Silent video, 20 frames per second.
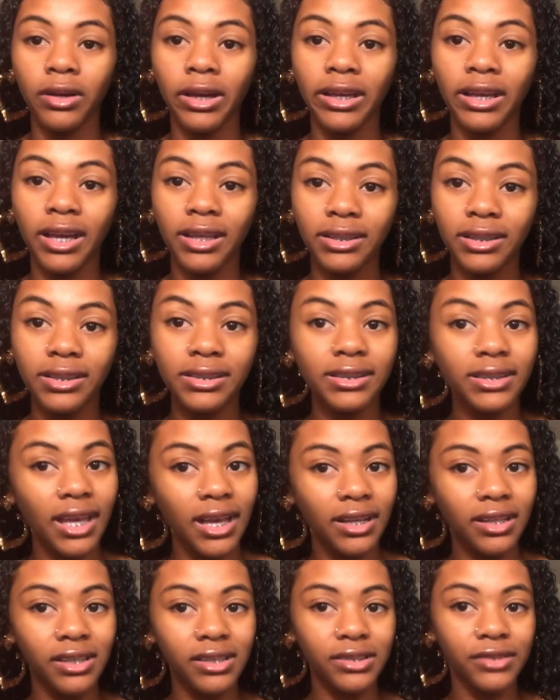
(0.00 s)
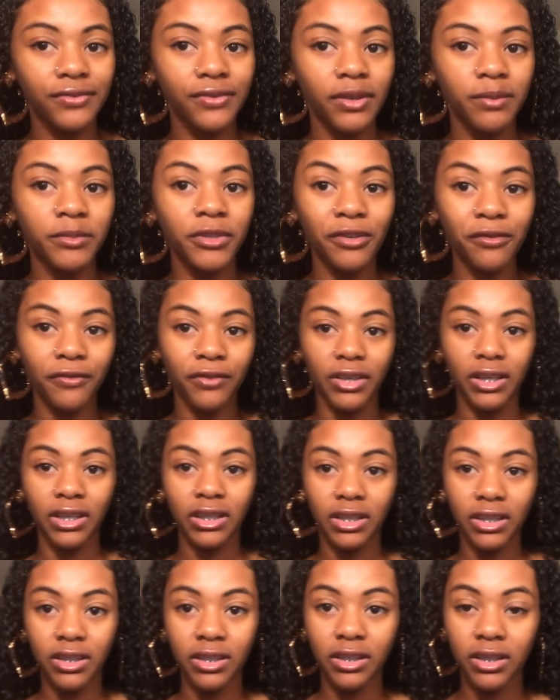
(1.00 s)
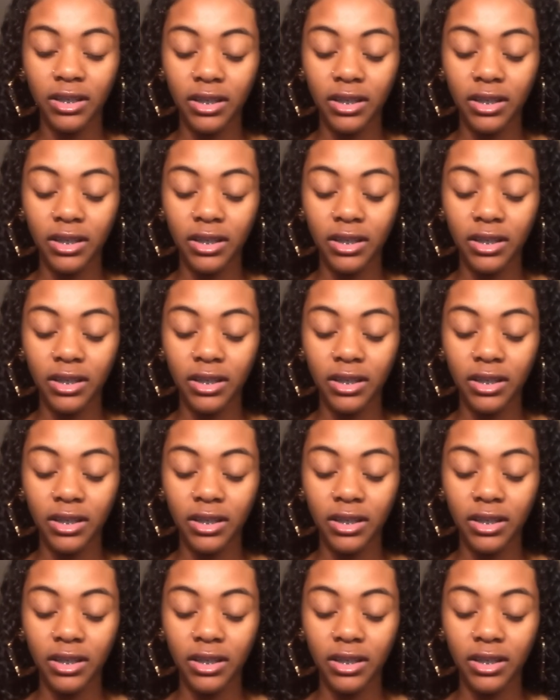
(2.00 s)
I got this necklace from Yafeini.